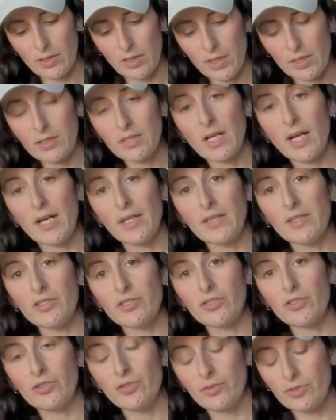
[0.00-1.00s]
untie
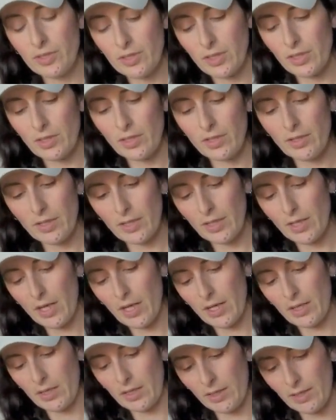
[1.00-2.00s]
these shoes here and
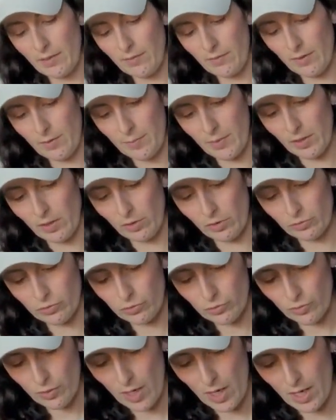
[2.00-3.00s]
kind of give them a little
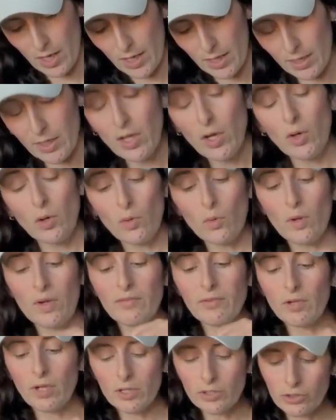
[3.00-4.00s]
try. Oh, I
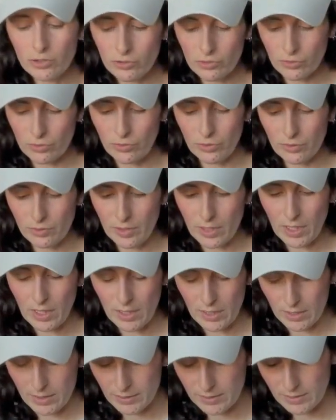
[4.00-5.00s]
forgot to show you
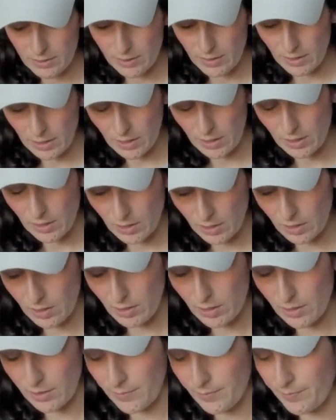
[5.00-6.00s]
guys the
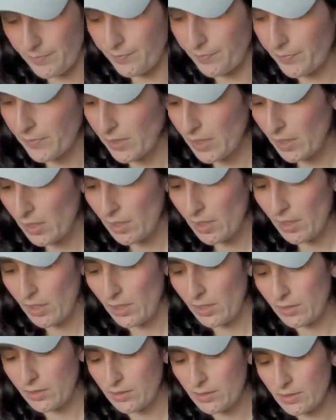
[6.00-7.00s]

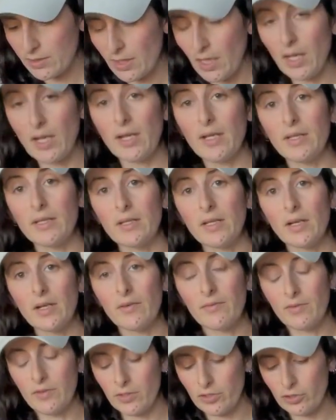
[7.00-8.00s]
inside
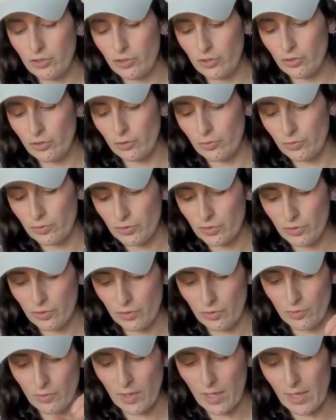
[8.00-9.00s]
of the shoe,
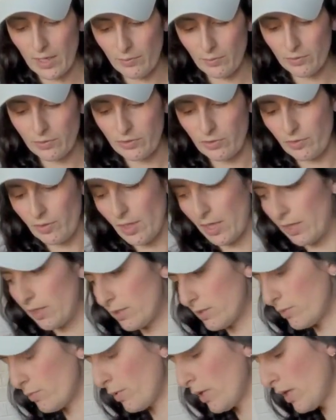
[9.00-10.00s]
so I will do that
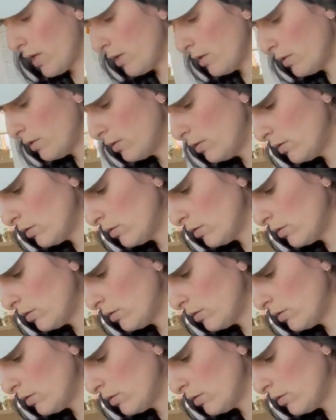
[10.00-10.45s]
as well.